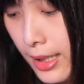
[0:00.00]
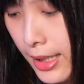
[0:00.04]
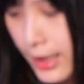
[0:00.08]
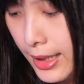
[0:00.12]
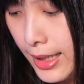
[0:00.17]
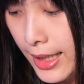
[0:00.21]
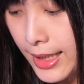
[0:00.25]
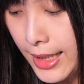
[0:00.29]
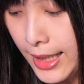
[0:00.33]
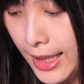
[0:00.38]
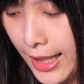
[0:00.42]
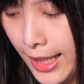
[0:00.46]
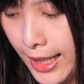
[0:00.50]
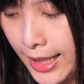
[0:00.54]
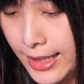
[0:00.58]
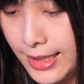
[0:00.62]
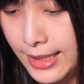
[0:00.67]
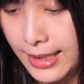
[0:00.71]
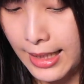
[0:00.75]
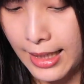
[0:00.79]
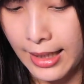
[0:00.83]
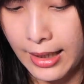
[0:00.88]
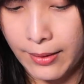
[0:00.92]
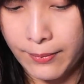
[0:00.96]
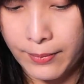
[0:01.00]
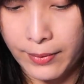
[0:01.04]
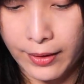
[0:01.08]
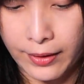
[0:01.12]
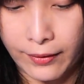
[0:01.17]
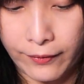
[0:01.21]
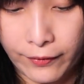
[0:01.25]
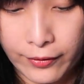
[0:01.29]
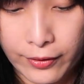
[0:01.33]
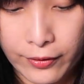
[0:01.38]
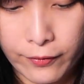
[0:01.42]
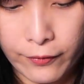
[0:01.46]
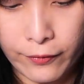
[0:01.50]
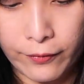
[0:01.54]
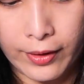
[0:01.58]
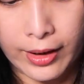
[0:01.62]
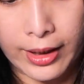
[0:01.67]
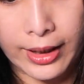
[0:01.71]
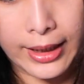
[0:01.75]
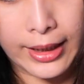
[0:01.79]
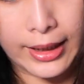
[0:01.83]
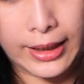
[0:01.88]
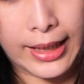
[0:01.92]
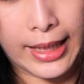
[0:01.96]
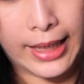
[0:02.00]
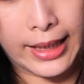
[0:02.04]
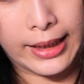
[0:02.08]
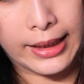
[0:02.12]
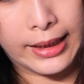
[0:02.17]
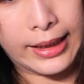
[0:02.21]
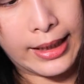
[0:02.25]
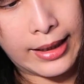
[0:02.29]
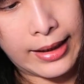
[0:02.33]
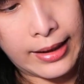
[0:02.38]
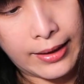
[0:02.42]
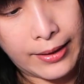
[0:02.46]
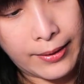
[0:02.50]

In any case, if you find a